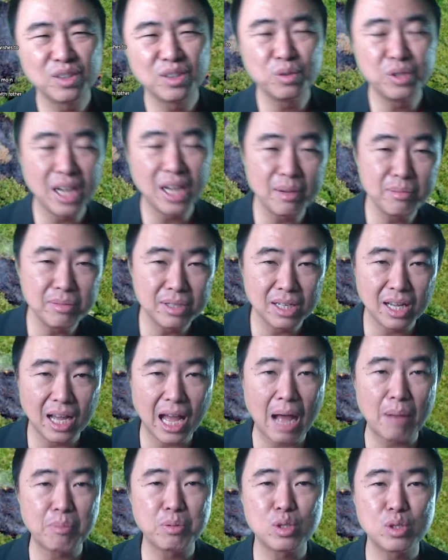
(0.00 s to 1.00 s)
To them, the
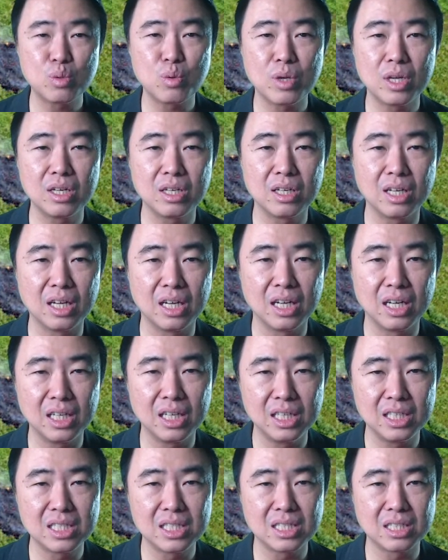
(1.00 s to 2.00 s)
upswing
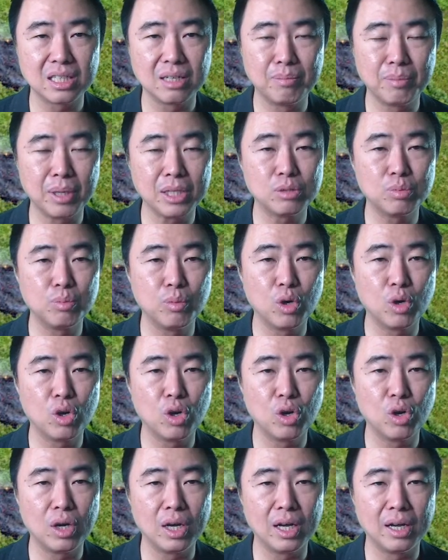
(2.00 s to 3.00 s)
is much
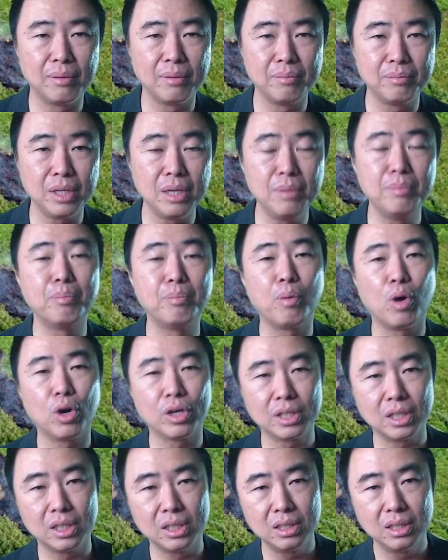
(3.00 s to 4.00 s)
more
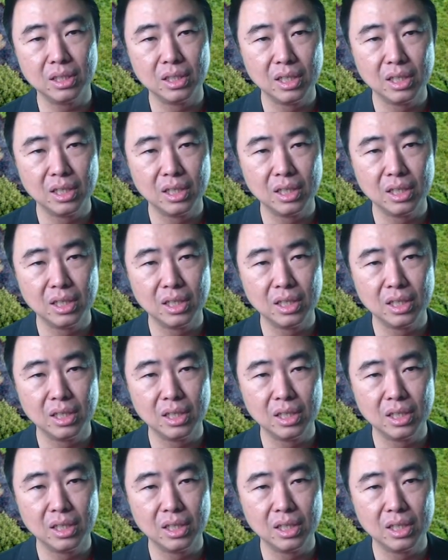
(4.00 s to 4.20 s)
important.